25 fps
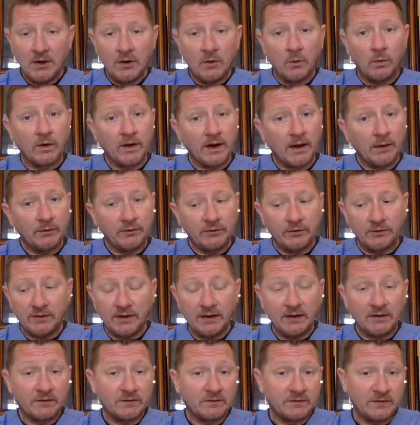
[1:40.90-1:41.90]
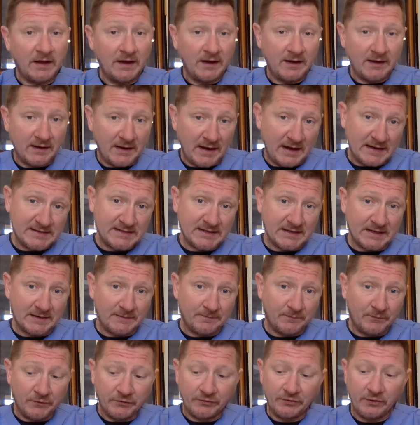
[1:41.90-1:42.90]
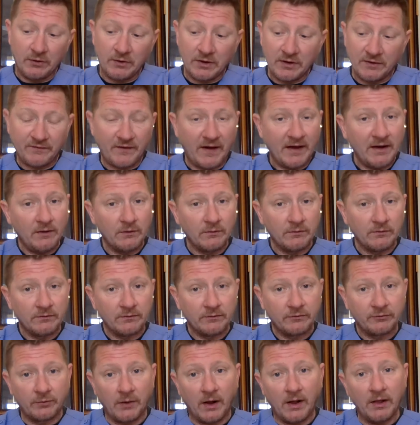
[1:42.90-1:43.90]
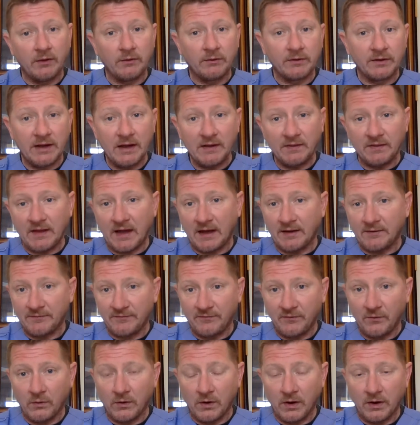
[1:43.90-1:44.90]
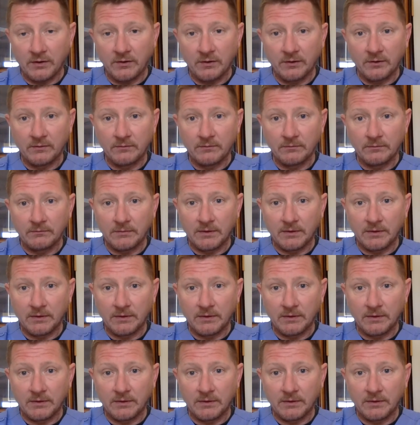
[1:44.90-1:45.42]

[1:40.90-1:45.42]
What I would do then is set it at 18. So if I don't swallow and hit that 400